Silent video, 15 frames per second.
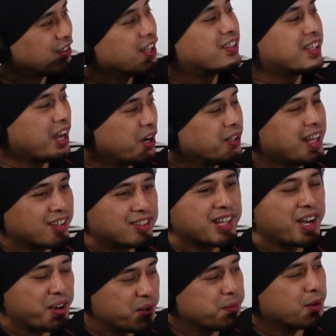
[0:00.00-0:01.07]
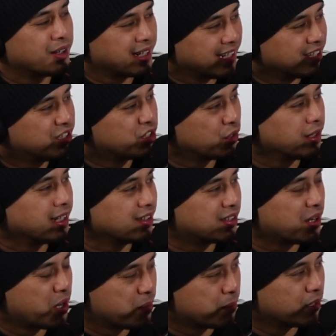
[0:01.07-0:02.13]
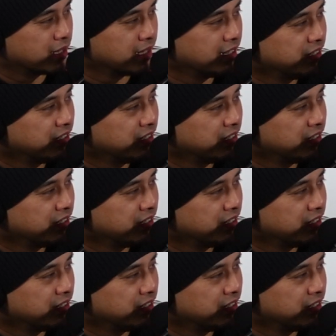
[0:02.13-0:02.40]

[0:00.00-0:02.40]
The ceremony. During the ceremony.